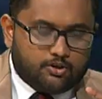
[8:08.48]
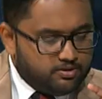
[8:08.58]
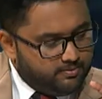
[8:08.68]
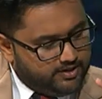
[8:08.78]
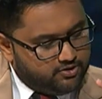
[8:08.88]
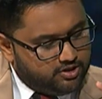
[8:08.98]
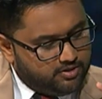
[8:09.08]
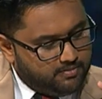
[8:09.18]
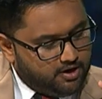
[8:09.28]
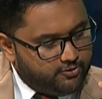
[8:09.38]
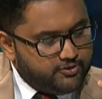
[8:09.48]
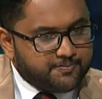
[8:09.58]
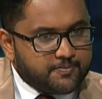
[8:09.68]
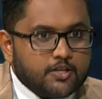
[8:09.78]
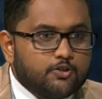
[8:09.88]
mentioned about
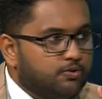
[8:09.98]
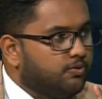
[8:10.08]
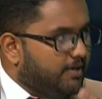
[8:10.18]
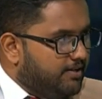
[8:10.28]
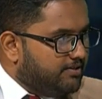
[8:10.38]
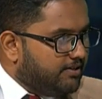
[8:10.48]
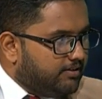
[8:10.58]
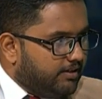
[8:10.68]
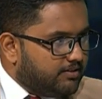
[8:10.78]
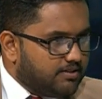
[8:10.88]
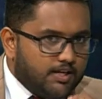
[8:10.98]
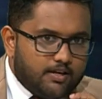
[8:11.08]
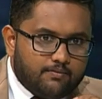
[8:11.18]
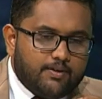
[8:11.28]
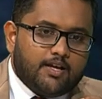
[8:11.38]
two basic things.
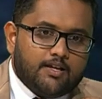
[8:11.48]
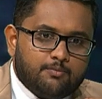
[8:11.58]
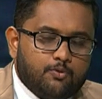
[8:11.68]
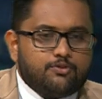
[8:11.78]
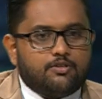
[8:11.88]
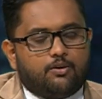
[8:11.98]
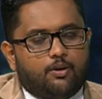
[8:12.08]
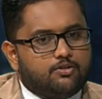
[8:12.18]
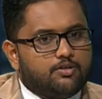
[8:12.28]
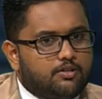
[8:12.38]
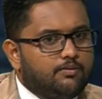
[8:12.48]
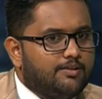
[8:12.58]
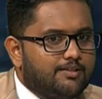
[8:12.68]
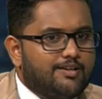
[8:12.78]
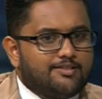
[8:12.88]
When I pose the question,
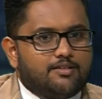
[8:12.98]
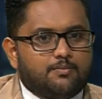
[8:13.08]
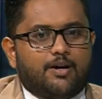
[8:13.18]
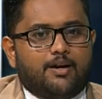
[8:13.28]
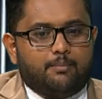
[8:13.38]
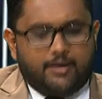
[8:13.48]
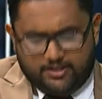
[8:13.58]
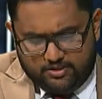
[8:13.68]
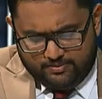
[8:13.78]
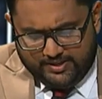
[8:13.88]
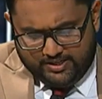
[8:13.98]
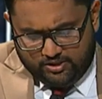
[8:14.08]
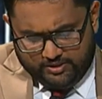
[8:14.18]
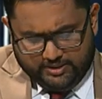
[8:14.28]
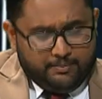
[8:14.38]
there's a
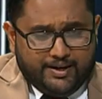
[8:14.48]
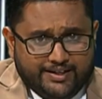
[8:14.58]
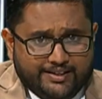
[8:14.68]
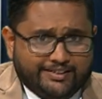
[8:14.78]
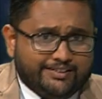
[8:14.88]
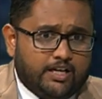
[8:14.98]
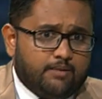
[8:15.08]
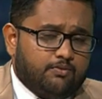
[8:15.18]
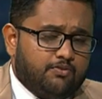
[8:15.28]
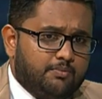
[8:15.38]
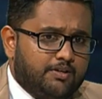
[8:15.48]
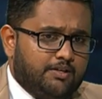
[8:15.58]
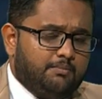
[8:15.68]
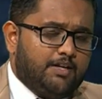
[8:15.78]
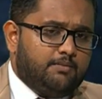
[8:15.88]
minor type of a
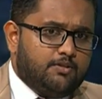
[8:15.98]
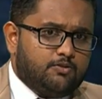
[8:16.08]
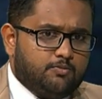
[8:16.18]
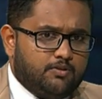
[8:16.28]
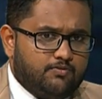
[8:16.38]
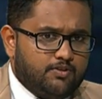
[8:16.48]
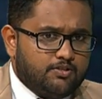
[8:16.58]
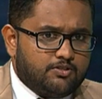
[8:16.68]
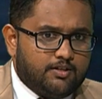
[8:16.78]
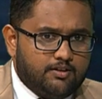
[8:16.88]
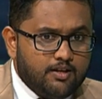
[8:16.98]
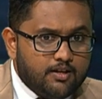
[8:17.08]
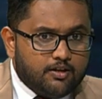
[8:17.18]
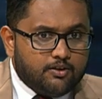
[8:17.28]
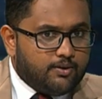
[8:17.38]
burn, might be superficial.
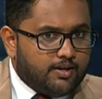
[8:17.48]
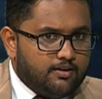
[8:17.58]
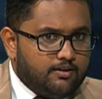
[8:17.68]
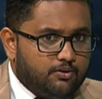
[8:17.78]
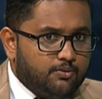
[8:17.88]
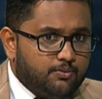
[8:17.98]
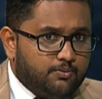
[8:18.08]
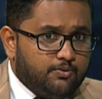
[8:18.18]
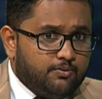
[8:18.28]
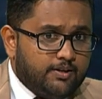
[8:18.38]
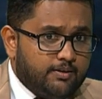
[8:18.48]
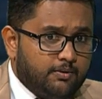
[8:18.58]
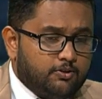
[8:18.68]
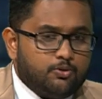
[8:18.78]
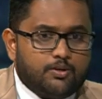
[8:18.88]
You were
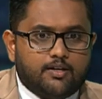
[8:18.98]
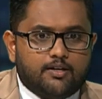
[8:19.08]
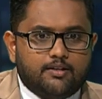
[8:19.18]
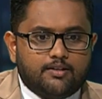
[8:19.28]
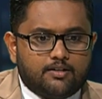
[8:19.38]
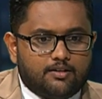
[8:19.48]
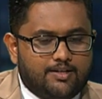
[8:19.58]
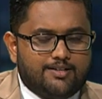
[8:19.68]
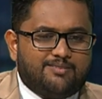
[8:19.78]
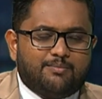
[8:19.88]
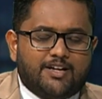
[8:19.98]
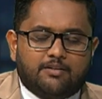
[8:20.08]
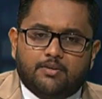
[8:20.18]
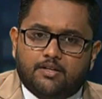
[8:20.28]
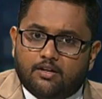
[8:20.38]
able to hear that it
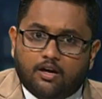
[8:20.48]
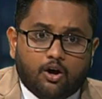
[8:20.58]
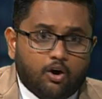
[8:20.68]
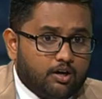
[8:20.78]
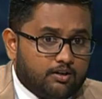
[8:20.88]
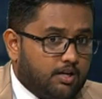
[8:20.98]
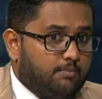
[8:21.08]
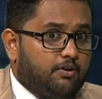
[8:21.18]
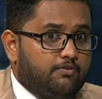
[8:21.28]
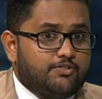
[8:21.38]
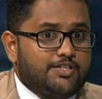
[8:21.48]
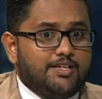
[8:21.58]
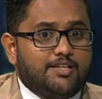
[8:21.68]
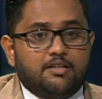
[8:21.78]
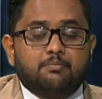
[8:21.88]
might be a hot cup of
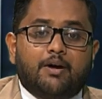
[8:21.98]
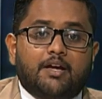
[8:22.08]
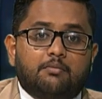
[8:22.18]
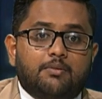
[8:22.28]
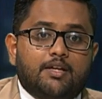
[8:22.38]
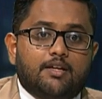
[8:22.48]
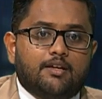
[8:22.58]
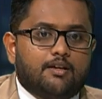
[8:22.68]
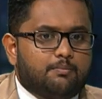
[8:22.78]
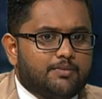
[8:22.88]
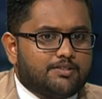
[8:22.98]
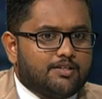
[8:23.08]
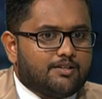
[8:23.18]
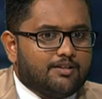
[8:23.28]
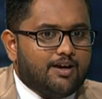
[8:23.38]
tea, it might be a
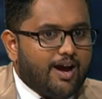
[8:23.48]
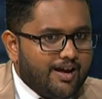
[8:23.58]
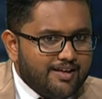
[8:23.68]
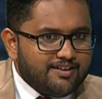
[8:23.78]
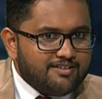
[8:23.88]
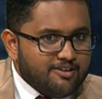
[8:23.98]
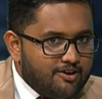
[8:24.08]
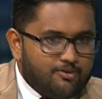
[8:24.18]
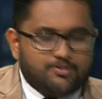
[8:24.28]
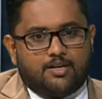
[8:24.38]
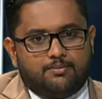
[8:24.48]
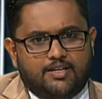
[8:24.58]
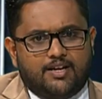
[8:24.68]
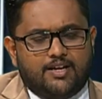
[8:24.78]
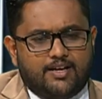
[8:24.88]
particular iron or
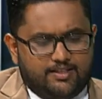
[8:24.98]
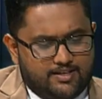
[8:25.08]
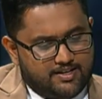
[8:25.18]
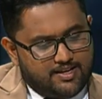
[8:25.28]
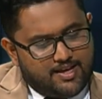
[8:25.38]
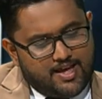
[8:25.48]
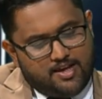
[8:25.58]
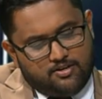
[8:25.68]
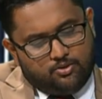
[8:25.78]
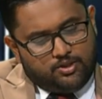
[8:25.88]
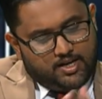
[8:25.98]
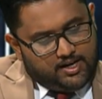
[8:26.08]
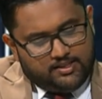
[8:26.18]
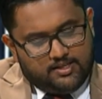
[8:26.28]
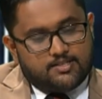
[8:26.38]
something like that. And to the
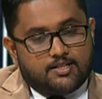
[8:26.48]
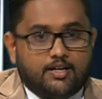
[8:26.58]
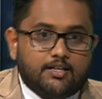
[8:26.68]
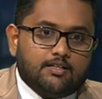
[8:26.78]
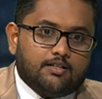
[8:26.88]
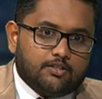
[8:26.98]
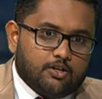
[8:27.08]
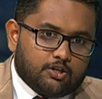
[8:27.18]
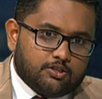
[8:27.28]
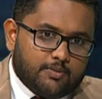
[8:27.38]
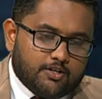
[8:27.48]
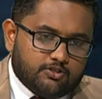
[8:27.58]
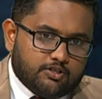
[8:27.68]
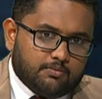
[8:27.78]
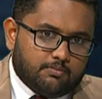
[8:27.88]
other side, the doctor
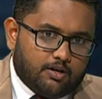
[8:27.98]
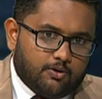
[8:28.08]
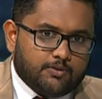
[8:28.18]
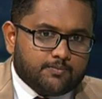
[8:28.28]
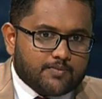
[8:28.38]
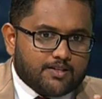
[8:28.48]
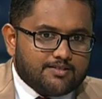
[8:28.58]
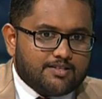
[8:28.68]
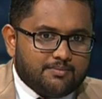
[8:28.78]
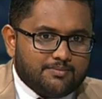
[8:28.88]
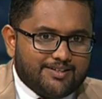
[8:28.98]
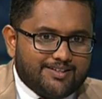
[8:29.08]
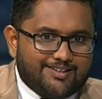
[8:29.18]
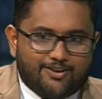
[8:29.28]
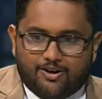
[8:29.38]
mentioned about some
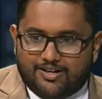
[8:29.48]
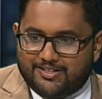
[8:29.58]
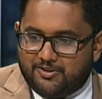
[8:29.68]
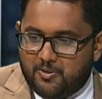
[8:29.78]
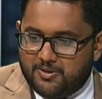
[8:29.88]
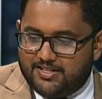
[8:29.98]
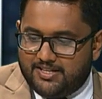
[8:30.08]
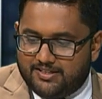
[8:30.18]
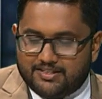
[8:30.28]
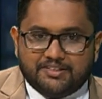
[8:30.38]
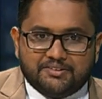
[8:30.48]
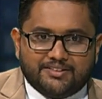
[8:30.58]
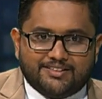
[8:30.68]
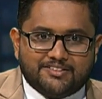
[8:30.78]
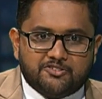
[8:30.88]
holding
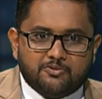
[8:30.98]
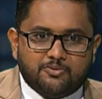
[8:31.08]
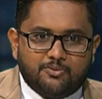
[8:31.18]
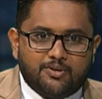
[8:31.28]
to